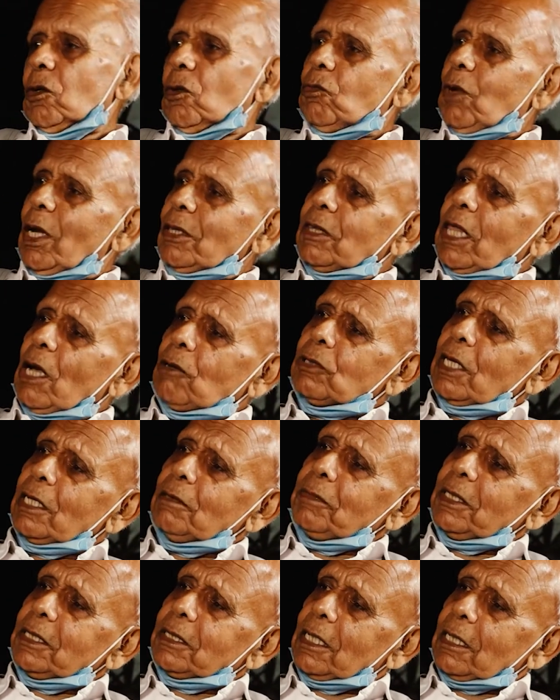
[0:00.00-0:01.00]

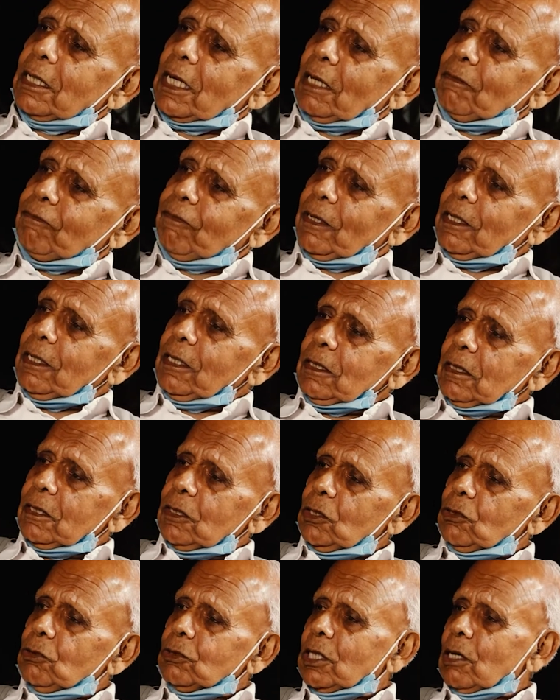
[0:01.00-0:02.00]
1000 meter rifle,
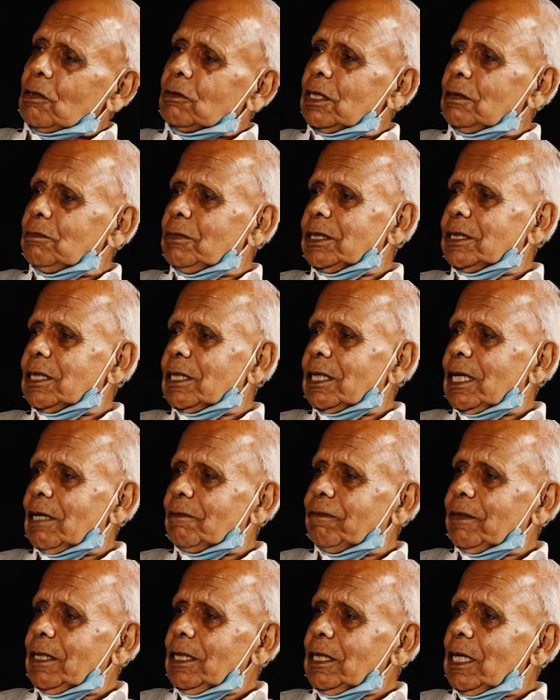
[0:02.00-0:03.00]
2000 meter
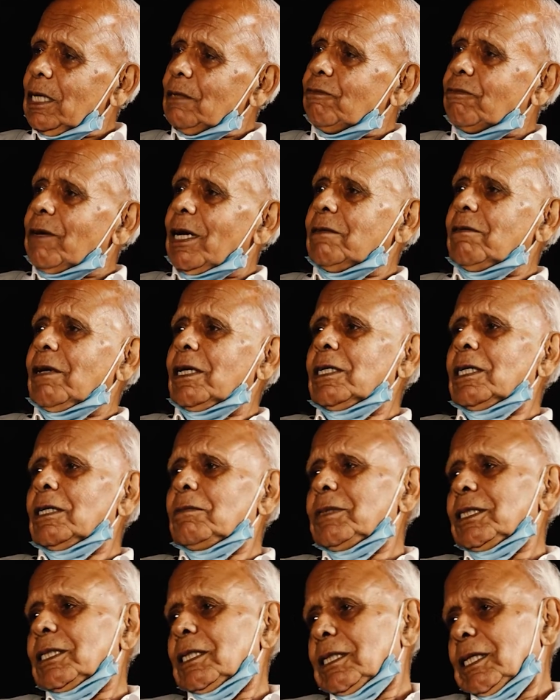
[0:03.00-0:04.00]
rifle and 500
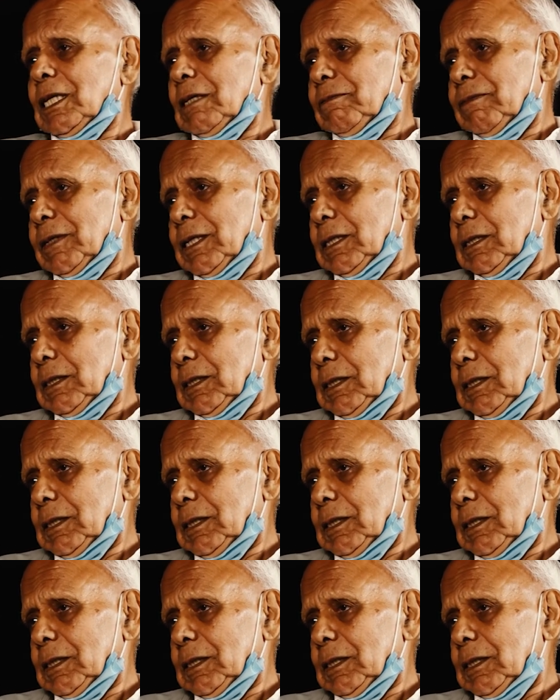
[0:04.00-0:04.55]
meter rifle.